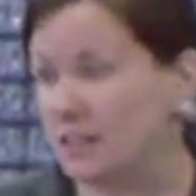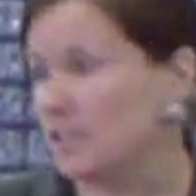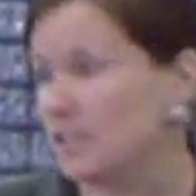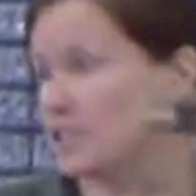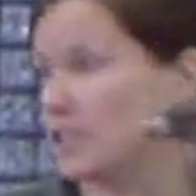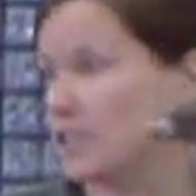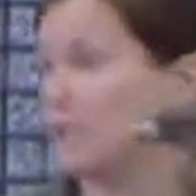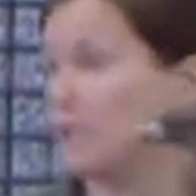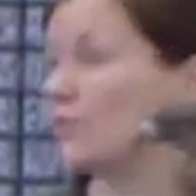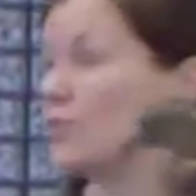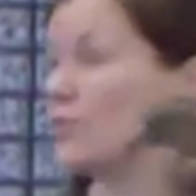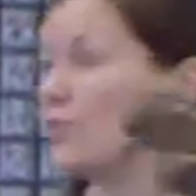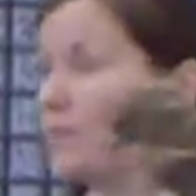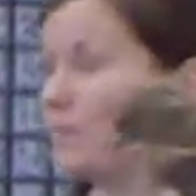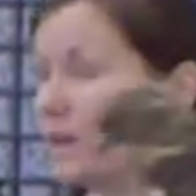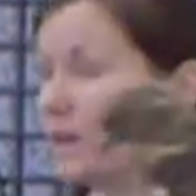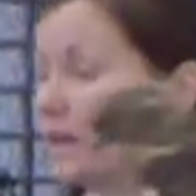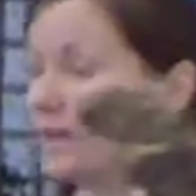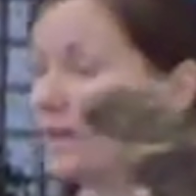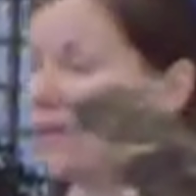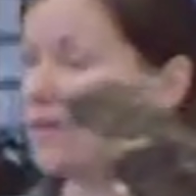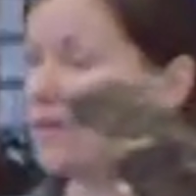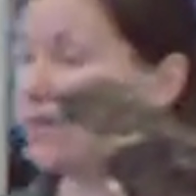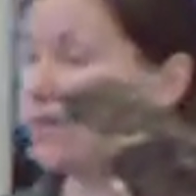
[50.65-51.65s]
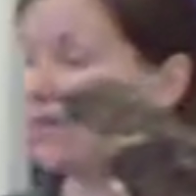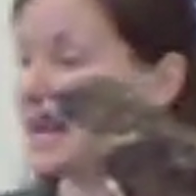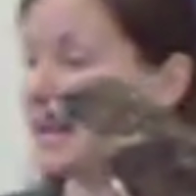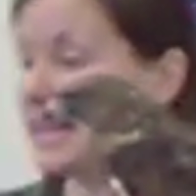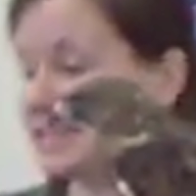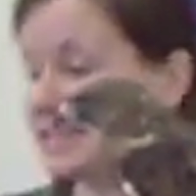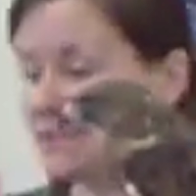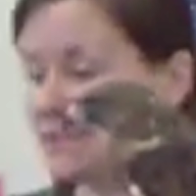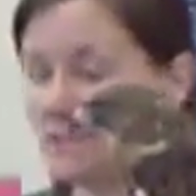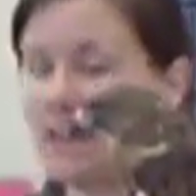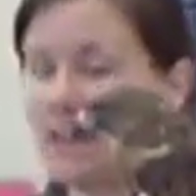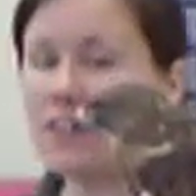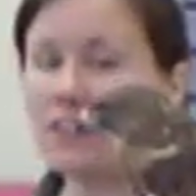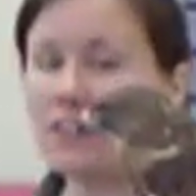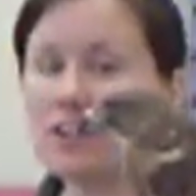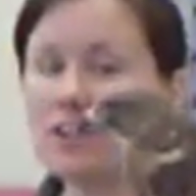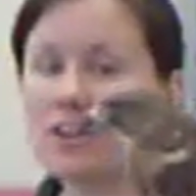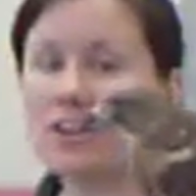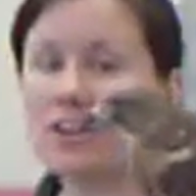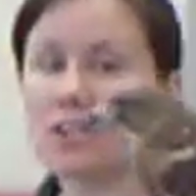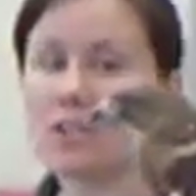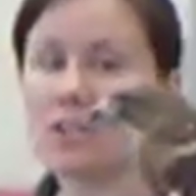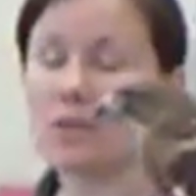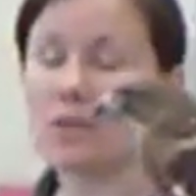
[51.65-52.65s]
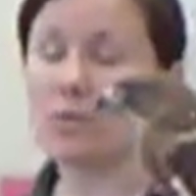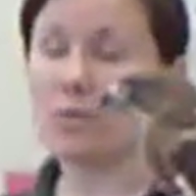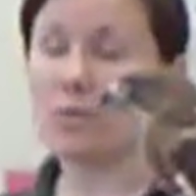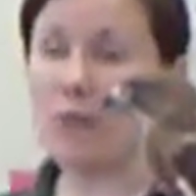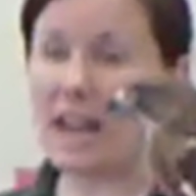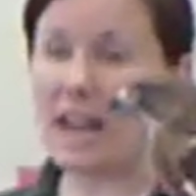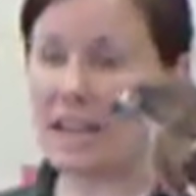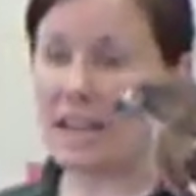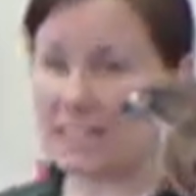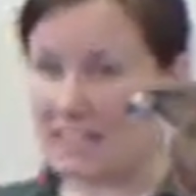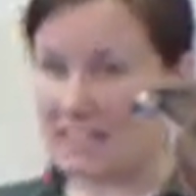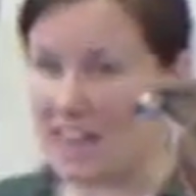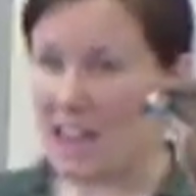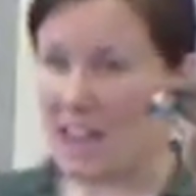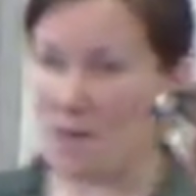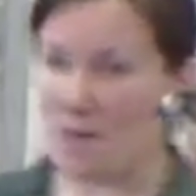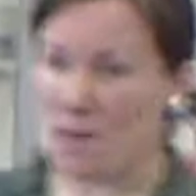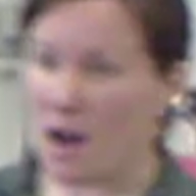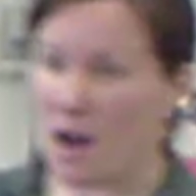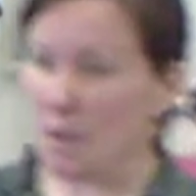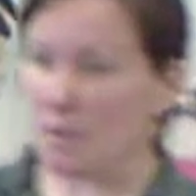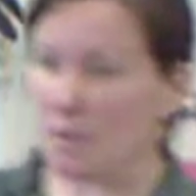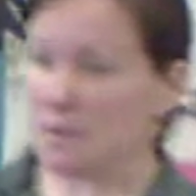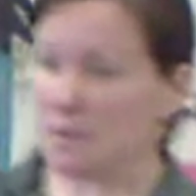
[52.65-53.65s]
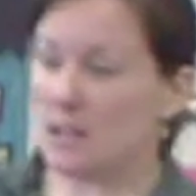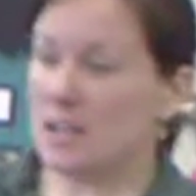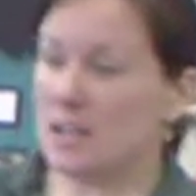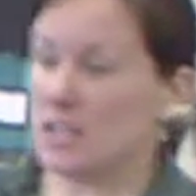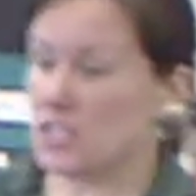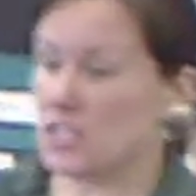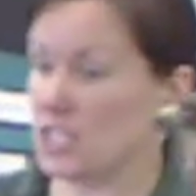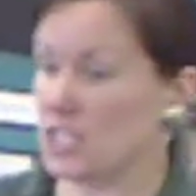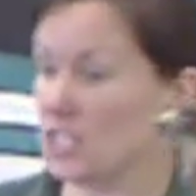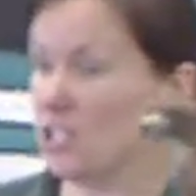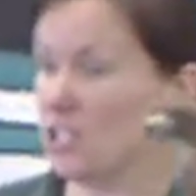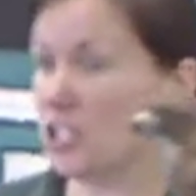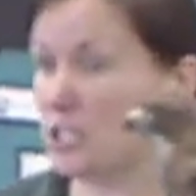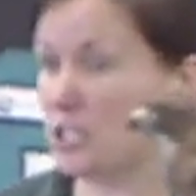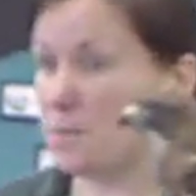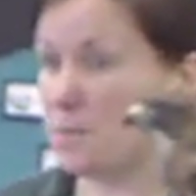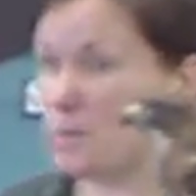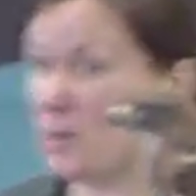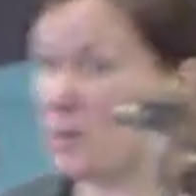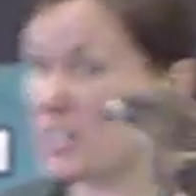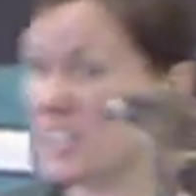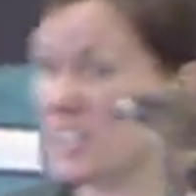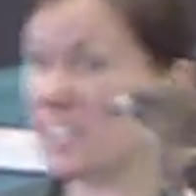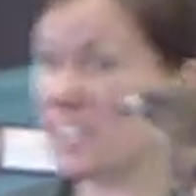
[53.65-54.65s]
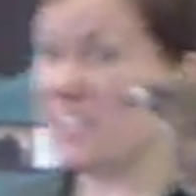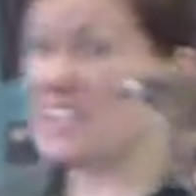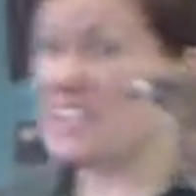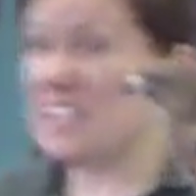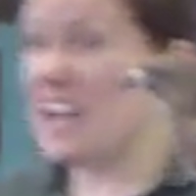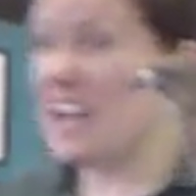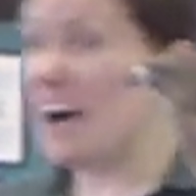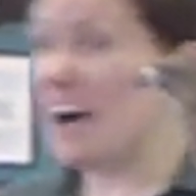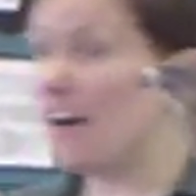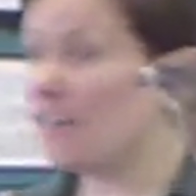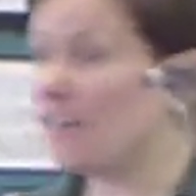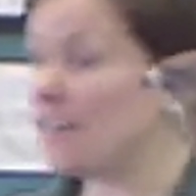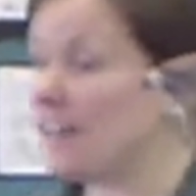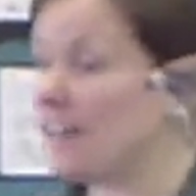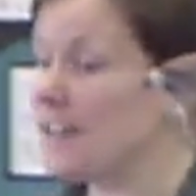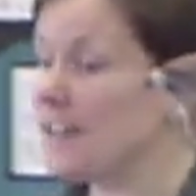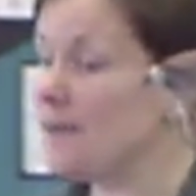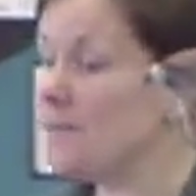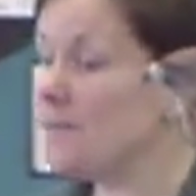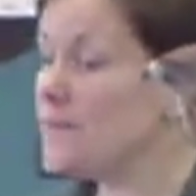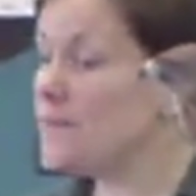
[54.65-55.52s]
She grew in new, nice feathers. Her weight came up. She looked perky and healthy.